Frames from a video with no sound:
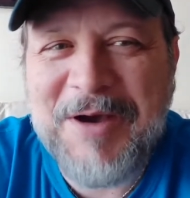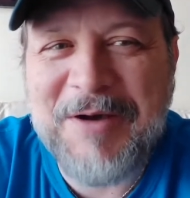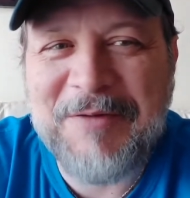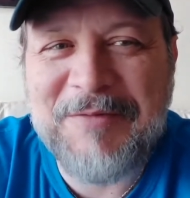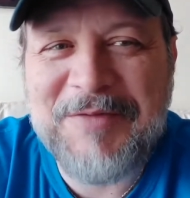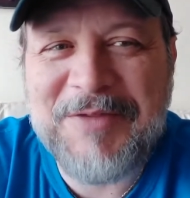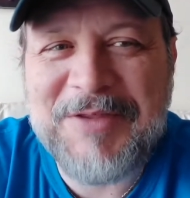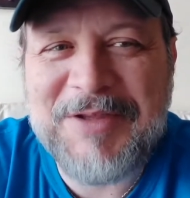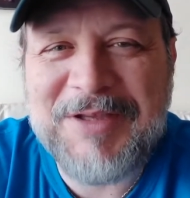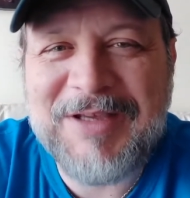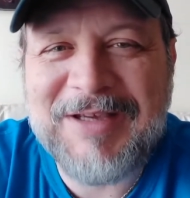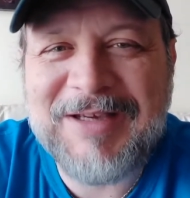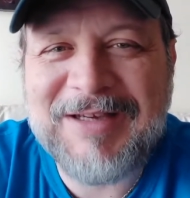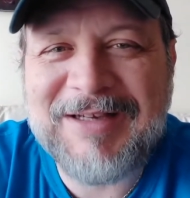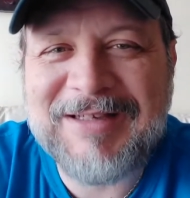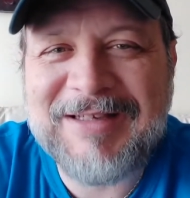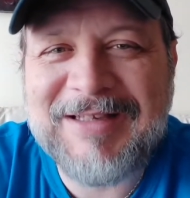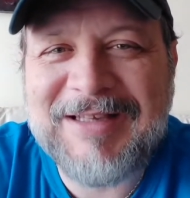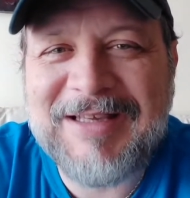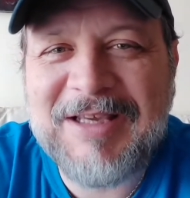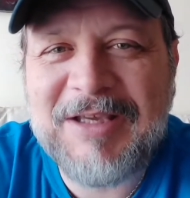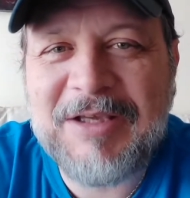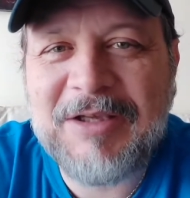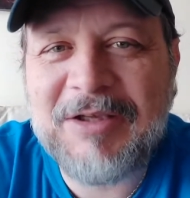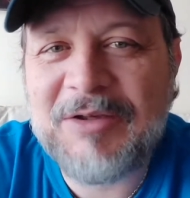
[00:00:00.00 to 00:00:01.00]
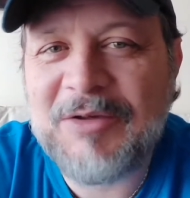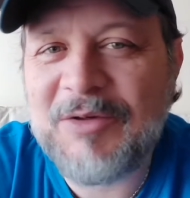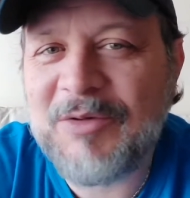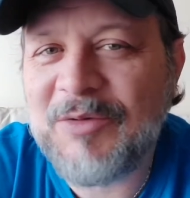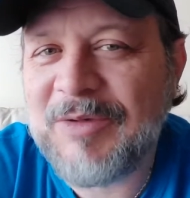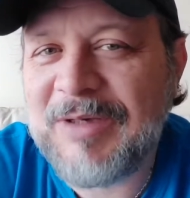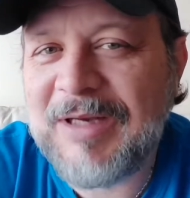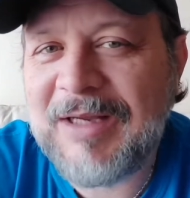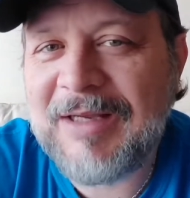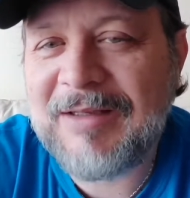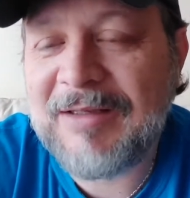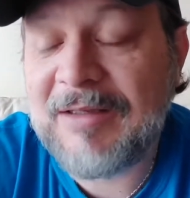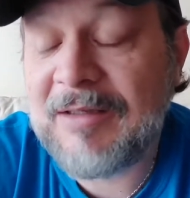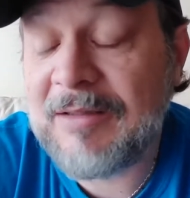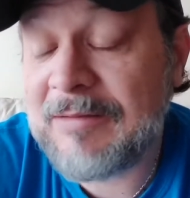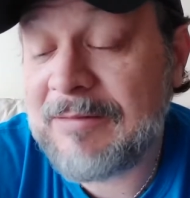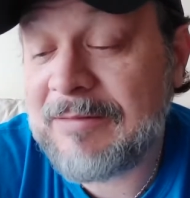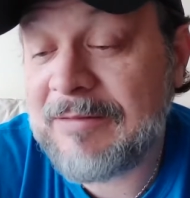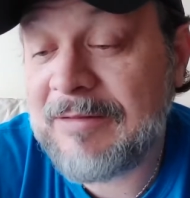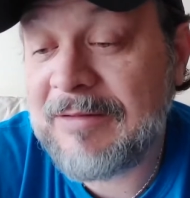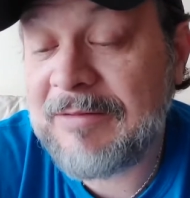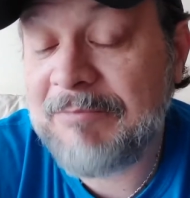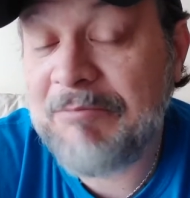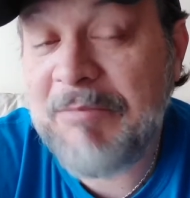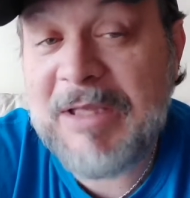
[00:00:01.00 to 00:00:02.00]
off the EQ. And it
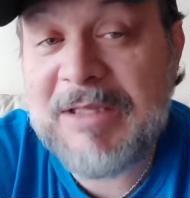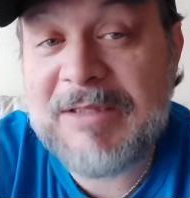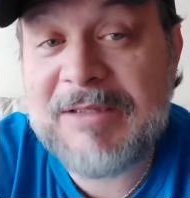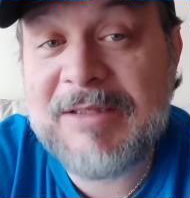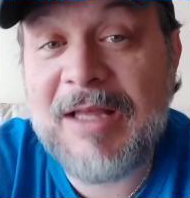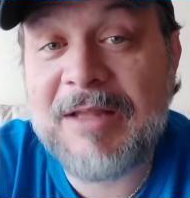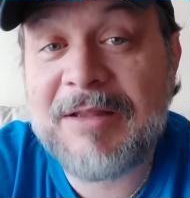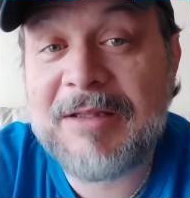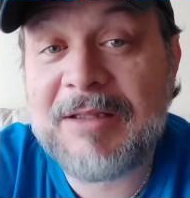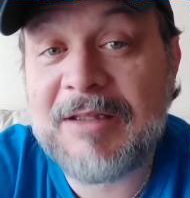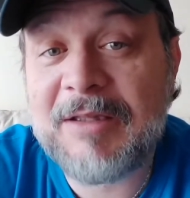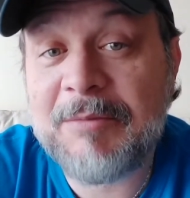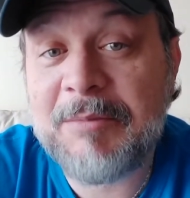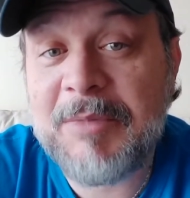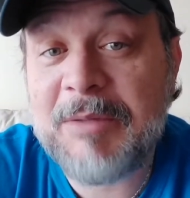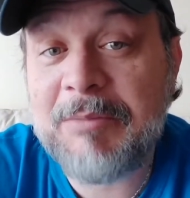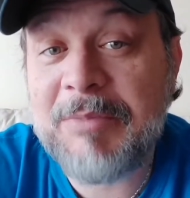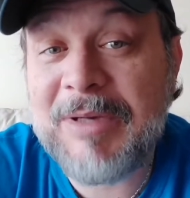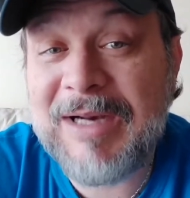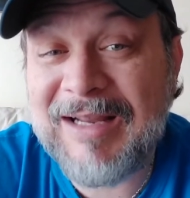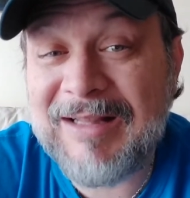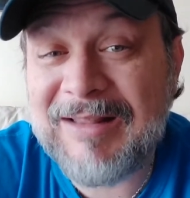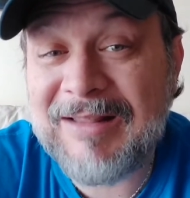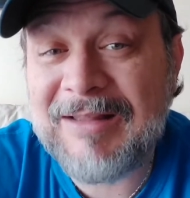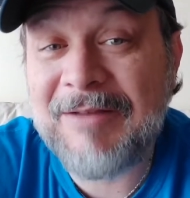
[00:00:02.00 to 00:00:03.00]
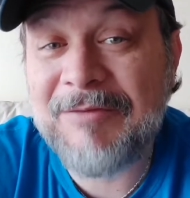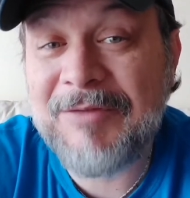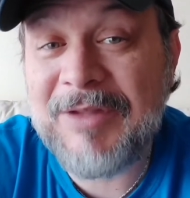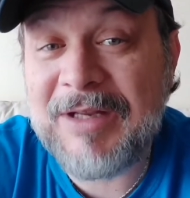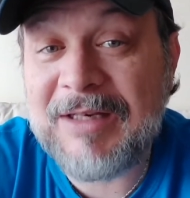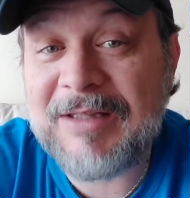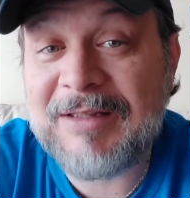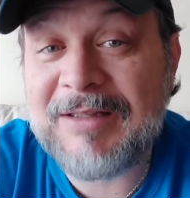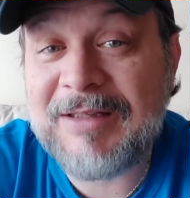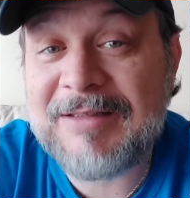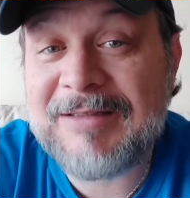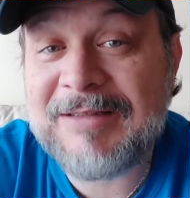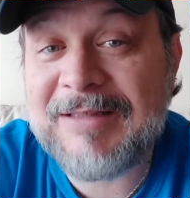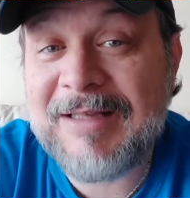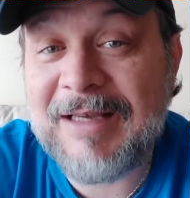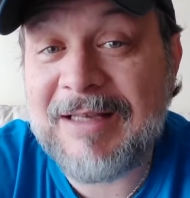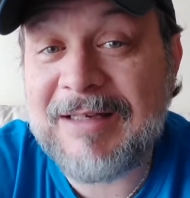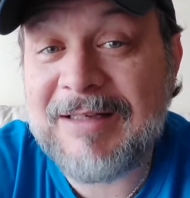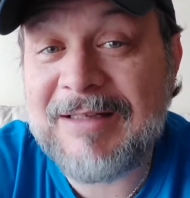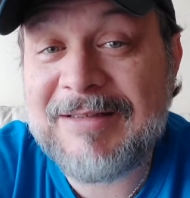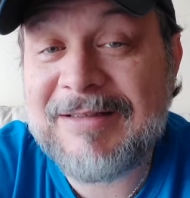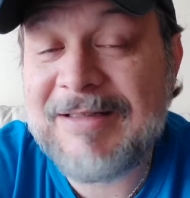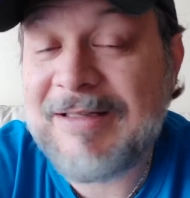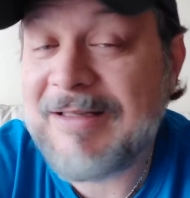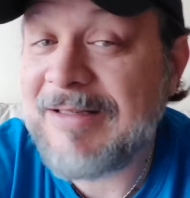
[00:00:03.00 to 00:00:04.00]
means nothing to me, but I love that he does
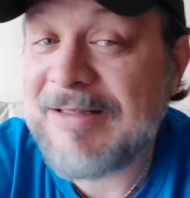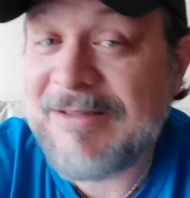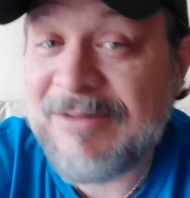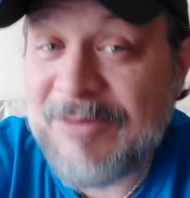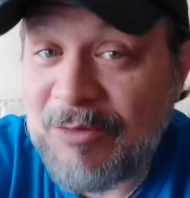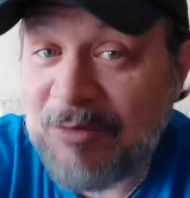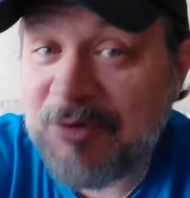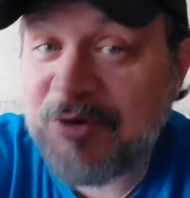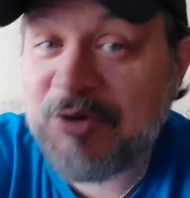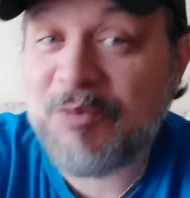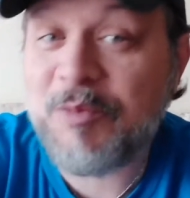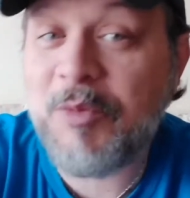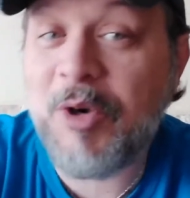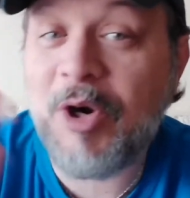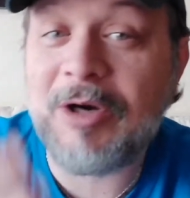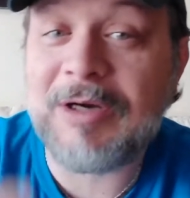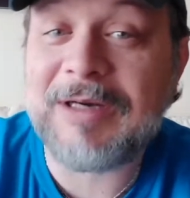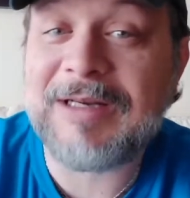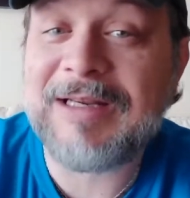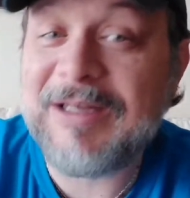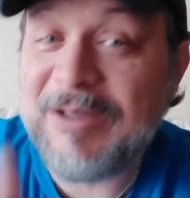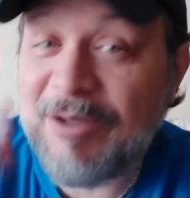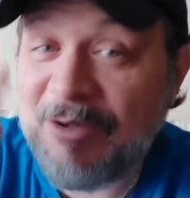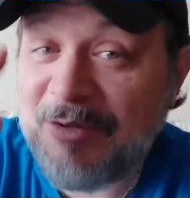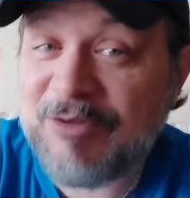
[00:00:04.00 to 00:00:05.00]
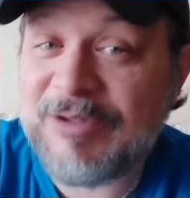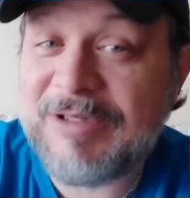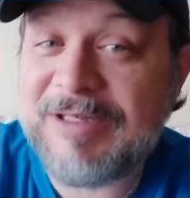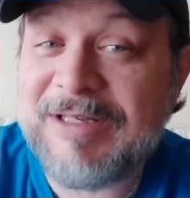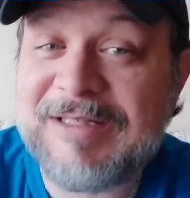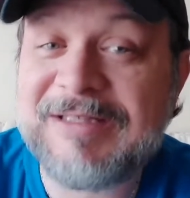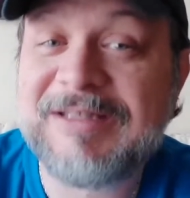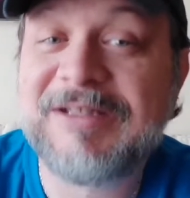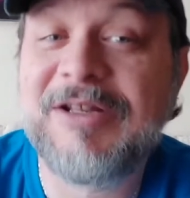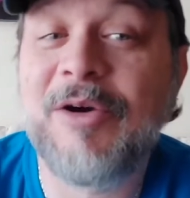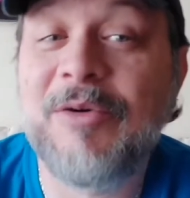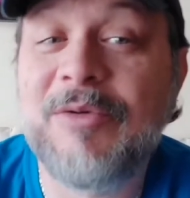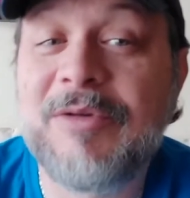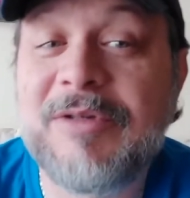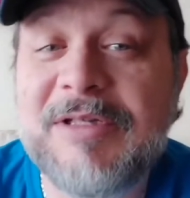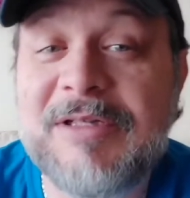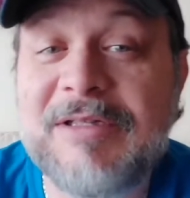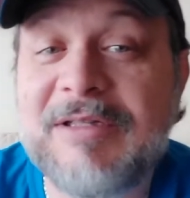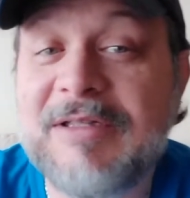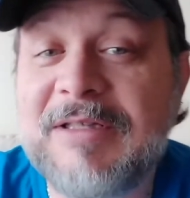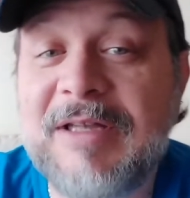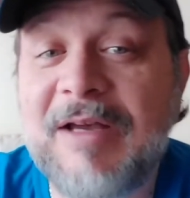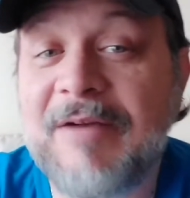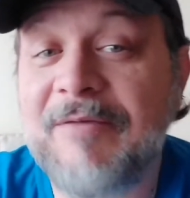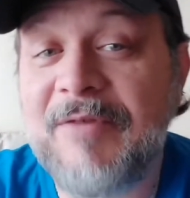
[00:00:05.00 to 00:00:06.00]
that. He's so smart. He knows
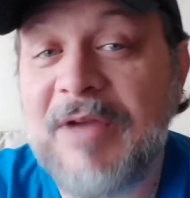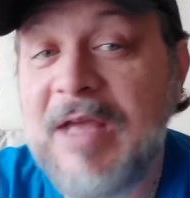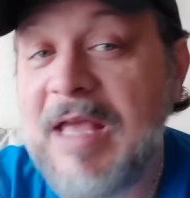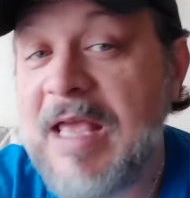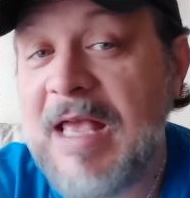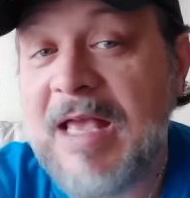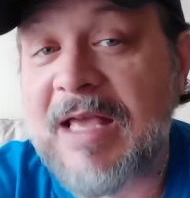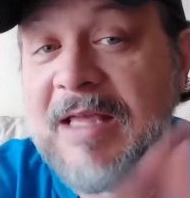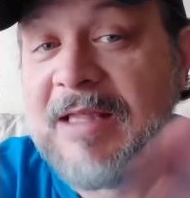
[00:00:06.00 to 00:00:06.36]
his stuff.